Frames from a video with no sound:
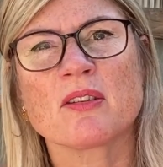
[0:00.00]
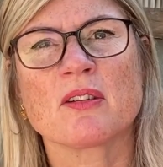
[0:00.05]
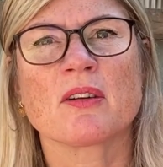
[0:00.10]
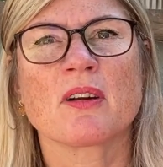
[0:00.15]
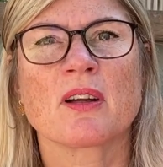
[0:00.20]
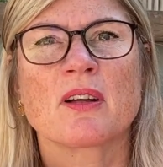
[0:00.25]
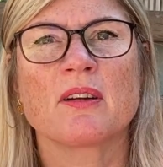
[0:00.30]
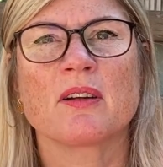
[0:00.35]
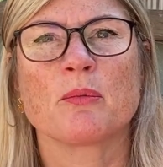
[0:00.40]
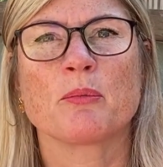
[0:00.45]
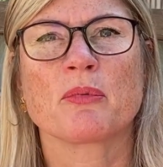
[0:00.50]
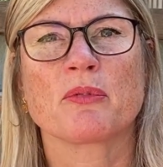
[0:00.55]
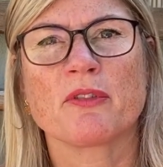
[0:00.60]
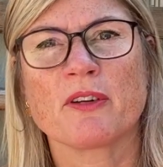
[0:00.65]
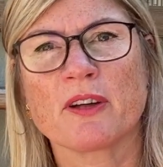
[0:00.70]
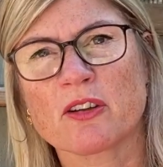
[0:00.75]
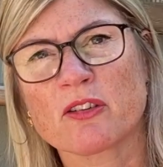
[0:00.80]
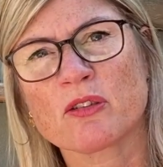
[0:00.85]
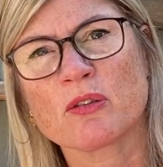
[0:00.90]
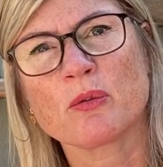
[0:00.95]
and I did
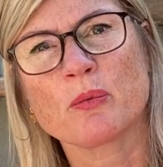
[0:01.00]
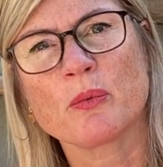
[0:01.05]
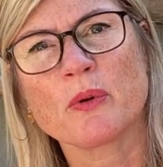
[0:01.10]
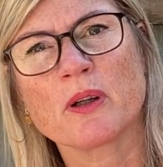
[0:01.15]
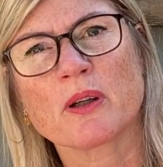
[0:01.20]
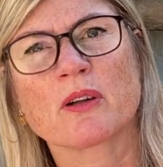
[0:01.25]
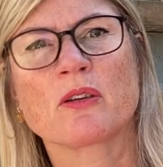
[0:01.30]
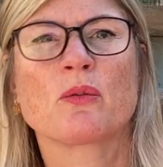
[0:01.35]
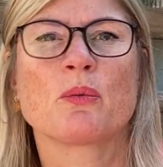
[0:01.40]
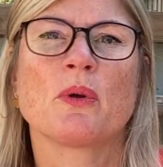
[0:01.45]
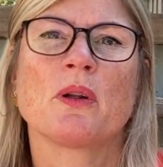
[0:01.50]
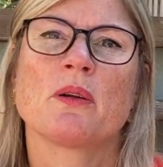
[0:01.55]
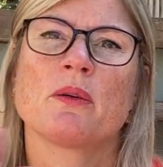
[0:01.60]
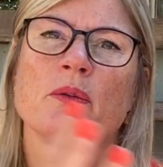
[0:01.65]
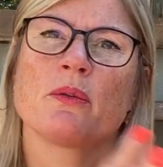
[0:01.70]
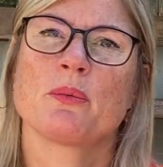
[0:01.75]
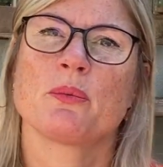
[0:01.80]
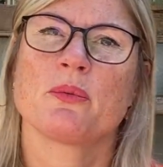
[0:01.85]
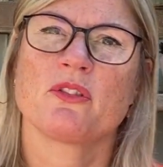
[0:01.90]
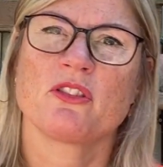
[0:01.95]
professional work as well
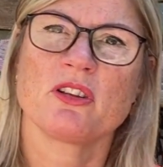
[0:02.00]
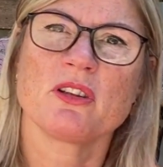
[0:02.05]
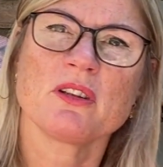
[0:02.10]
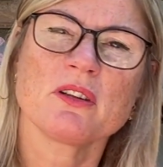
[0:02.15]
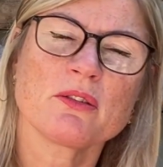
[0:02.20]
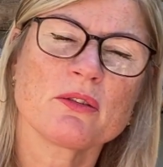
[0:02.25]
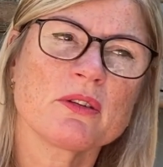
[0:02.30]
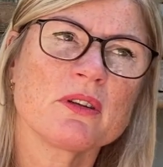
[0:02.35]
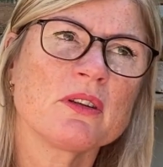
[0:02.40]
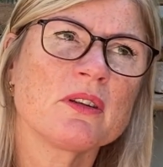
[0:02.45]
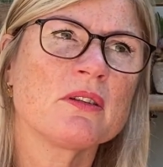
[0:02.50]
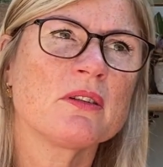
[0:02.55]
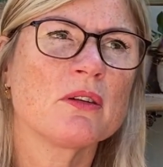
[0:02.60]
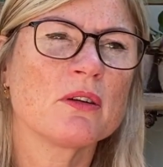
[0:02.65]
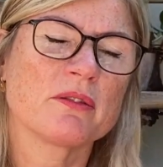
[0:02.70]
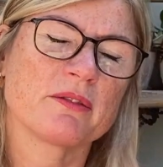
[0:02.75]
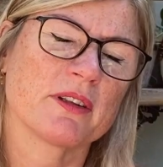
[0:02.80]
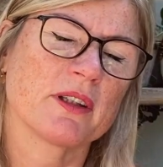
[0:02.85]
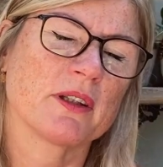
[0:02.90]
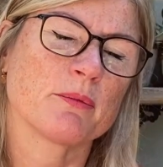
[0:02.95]
as children,
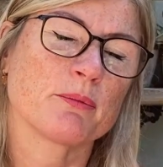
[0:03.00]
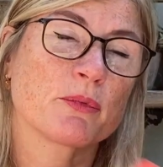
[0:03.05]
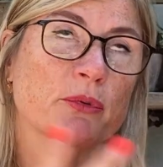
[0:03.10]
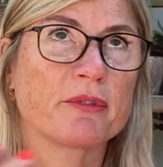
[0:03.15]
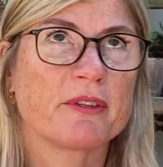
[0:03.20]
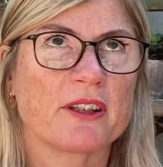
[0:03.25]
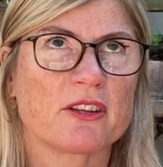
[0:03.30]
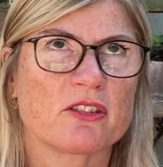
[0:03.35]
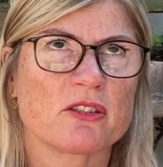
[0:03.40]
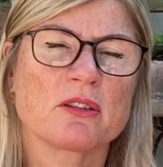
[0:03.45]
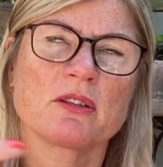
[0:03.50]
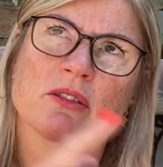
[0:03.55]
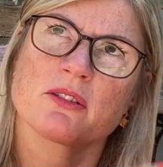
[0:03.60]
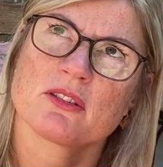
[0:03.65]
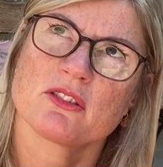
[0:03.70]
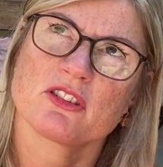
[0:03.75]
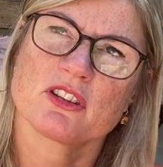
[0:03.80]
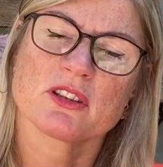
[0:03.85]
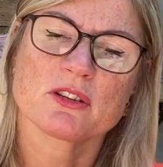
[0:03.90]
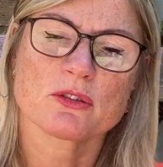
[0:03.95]
professionals
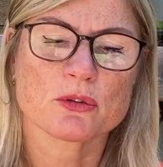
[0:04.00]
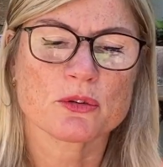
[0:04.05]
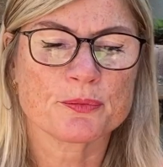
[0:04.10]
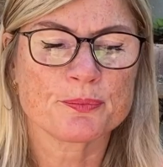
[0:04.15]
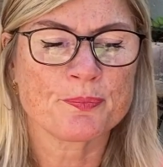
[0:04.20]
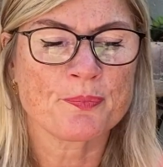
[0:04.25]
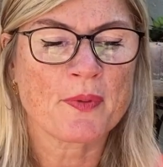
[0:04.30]
and children.